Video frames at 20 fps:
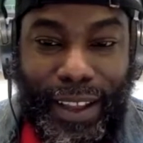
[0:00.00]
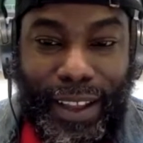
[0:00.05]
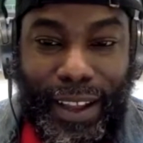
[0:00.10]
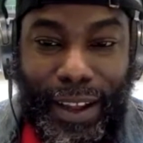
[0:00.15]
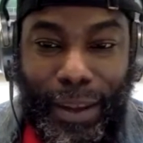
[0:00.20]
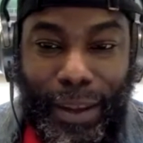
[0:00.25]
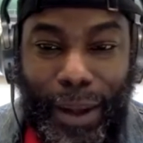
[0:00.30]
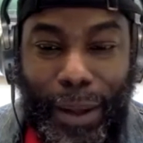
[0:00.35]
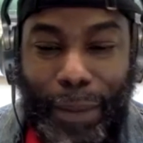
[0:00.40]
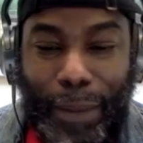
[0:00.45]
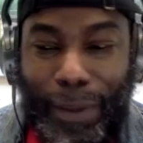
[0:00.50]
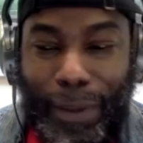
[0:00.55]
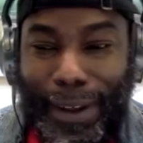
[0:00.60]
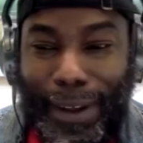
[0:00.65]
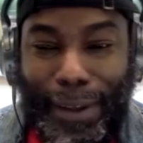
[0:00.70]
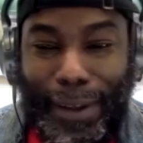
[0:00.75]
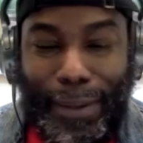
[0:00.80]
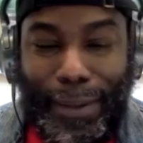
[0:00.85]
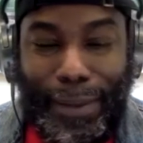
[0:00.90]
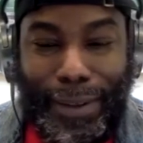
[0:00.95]
I'm, a,
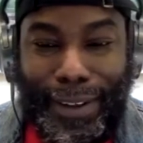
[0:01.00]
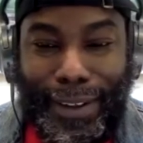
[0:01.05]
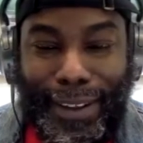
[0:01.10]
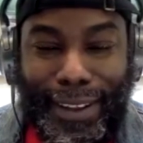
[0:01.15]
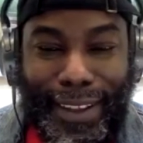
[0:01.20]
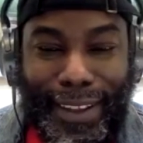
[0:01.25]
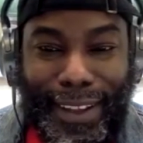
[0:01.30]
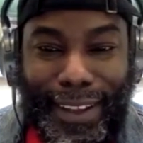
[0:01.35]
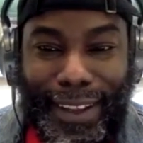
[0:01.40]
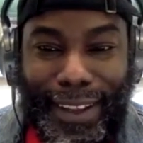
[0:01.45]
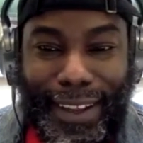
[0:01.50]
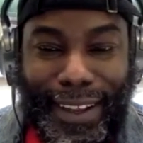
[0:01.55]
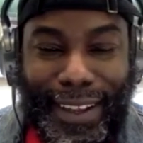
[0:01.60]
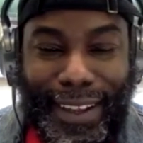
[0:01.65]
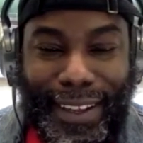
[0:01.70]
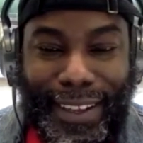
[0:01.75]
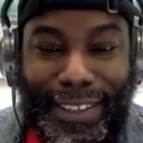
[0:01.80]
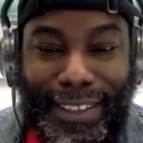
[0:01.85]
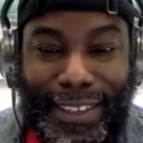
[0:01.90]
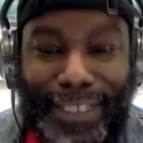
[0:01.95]
I'm a,
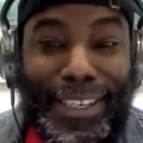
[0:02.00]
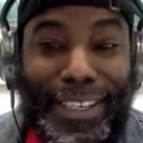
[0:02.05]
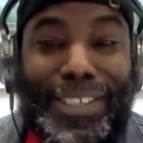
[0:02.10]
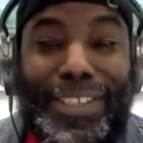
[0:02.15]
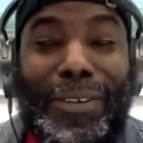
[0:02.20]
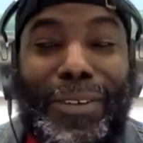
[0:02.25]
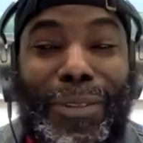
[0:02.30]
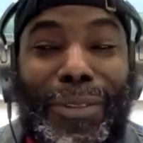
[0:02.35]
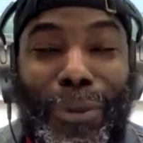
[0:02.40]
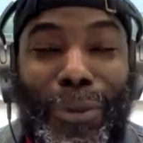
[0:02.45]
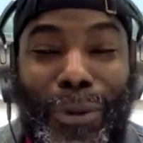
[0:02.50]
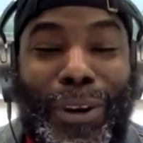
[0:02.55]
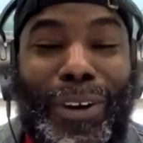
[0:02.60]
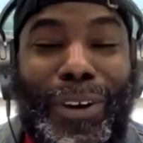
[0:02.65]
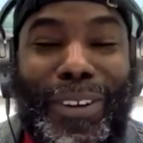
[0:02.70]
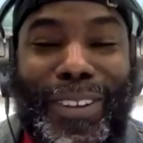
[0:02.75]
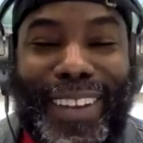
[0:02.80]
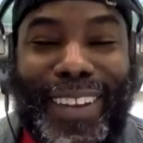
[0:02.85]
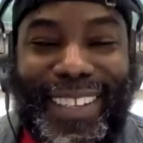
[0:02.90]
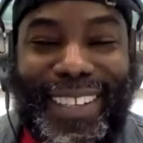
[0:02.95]
a citizen of the
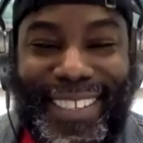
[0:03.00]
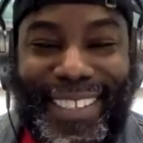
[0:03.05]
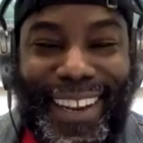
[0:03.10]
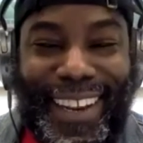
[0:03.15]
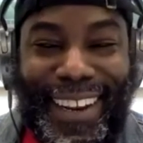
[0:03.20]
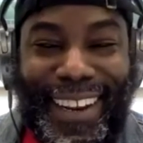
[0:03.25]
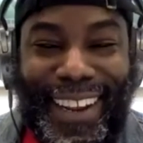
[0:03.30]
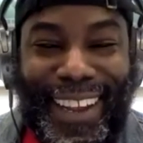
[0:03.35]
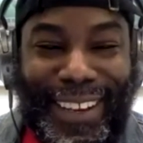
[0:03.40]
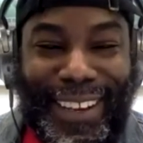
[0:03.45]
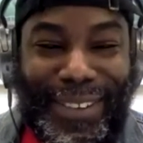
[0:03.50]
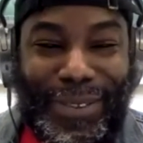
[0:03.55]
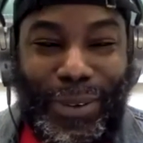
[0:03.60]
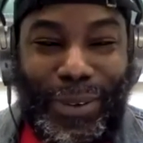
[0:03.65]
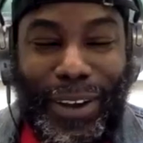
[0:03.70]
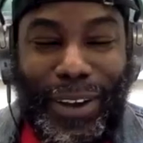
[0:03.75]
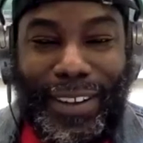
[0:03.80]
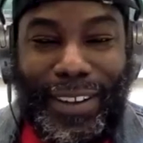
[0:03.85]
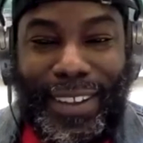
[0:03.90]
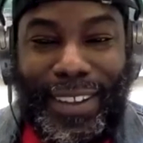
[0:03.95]
world. I say that a lot as
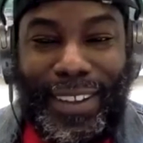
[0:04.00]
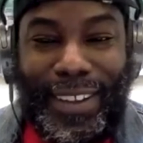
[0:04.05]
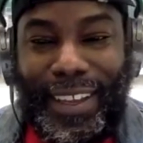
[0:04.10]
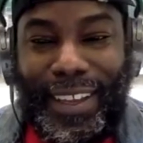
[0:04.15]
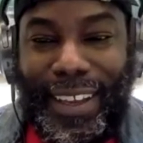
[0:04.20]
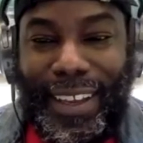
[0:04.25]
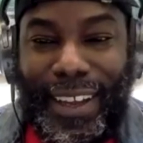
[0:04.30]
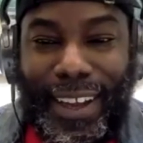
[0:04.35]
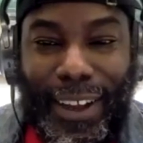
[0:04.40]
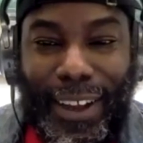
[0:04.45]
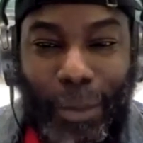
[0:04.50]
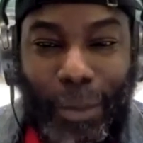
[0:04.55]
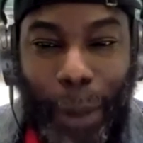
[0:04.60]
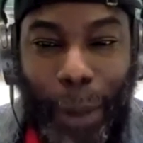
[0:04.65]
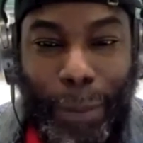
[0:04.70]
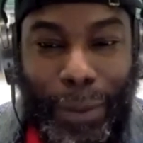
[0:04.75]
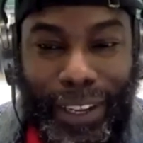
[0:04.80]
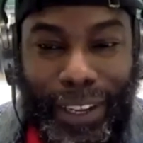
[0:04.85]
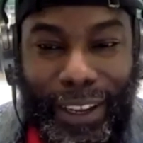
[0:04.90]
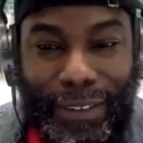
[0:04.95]
well. Um,
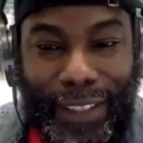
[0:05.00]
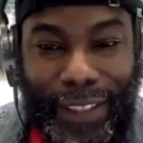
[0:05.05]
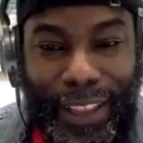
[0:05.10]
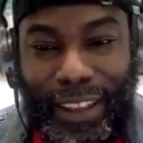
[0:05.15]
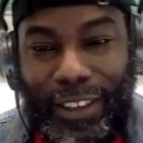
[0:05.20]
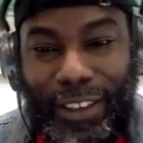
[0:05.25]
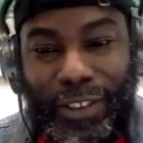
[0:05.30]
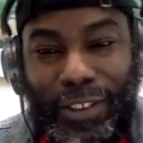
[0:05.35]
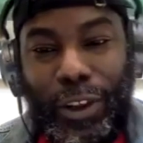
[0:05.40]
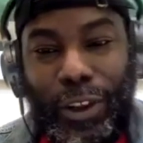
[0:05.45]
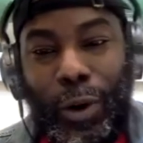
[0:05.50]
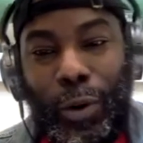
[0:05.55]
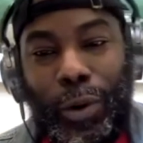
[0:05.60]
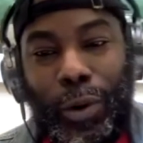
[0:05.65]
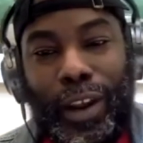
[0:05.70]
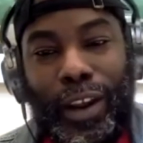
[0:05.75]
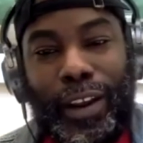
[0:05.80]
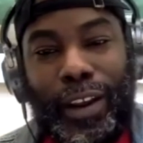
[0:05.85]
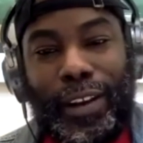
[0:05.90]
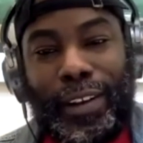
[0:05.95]
I believe that there's
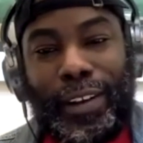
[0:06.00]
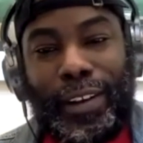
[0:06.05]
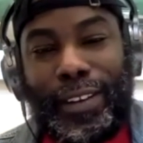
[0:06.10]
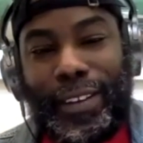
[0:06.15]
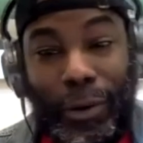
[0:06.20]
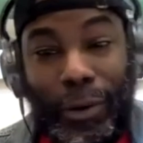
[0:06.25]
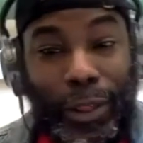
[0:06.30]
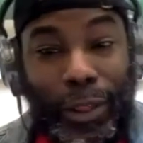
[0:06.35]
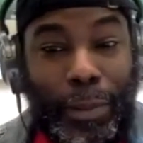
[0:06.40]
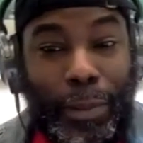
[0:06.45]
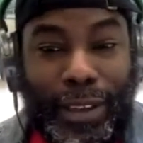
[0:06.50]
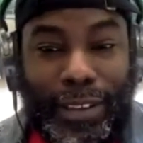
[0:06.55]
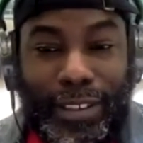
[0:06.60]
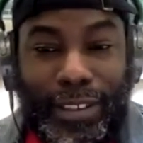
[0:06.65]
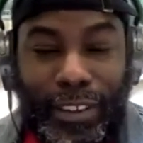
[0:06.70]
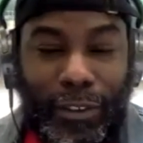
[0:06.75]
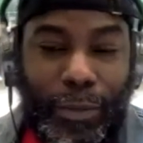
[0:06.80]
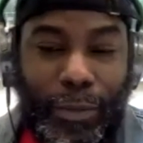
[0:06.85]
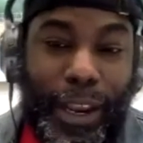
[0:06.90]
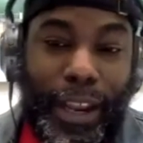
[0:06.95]
nowhere, not only
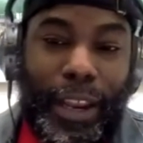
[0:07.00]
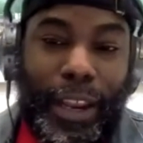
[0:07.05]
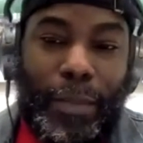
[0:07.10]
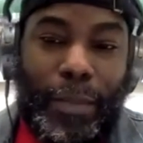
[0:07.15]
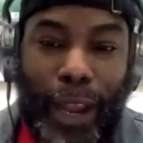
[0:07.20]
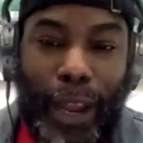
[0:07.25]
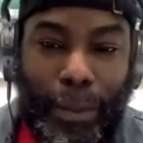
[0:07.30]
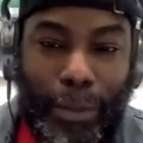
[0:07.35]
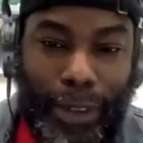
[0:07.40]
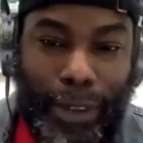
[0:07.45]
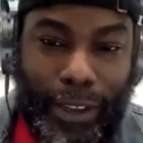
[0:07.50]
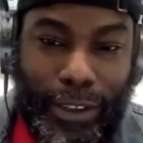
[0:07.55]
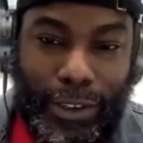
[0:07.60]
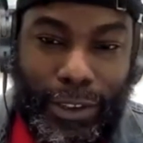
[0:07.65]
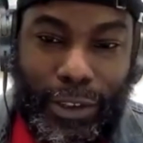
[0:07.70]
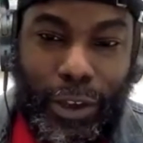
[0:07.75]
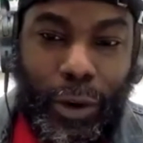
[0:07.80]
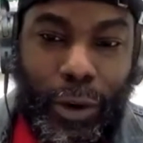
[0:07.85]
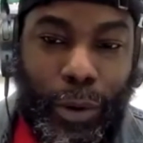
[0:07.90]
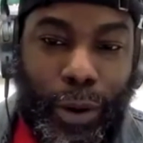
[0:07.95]
myself, but anybody, but there's
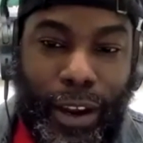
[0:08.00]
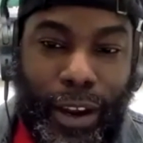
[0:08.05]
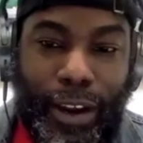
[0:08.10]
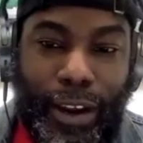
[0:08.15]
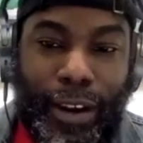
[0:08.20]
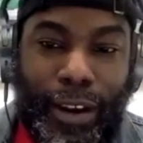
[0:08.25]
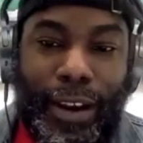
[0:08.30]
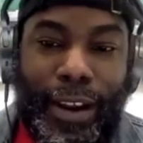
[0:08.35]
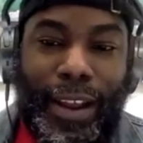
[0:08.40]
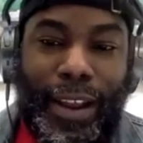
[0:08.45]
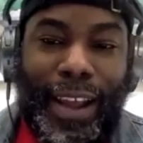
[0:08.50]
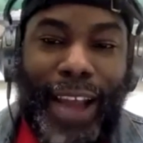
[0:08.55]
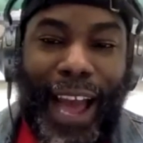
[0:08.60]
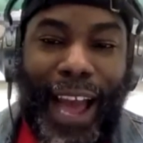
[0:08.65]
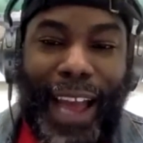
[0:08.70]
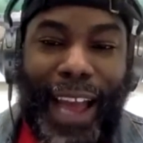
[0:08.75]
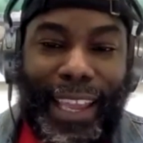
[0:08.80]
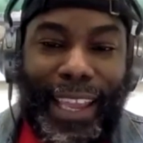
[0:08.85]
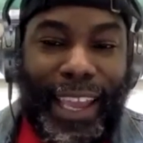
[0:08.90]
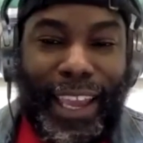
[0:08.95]
nowhere
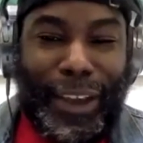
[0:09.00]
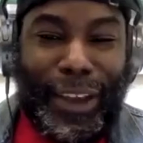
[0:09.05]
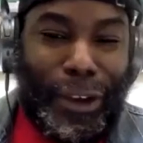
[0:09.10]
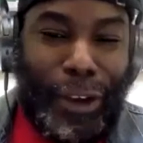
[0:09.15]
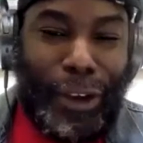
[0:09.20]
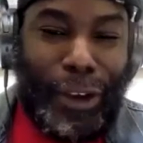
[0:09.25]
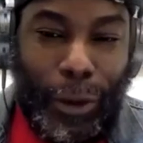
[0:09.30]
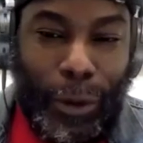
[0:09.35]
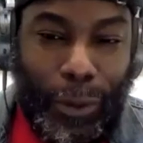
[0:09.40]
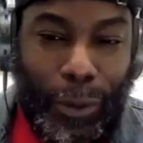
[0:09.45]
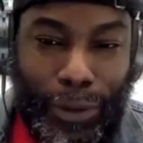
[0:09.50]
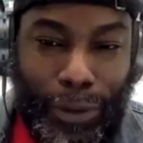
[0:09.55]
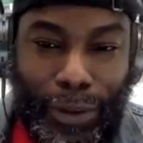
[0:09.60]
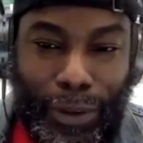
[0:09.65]
I can't go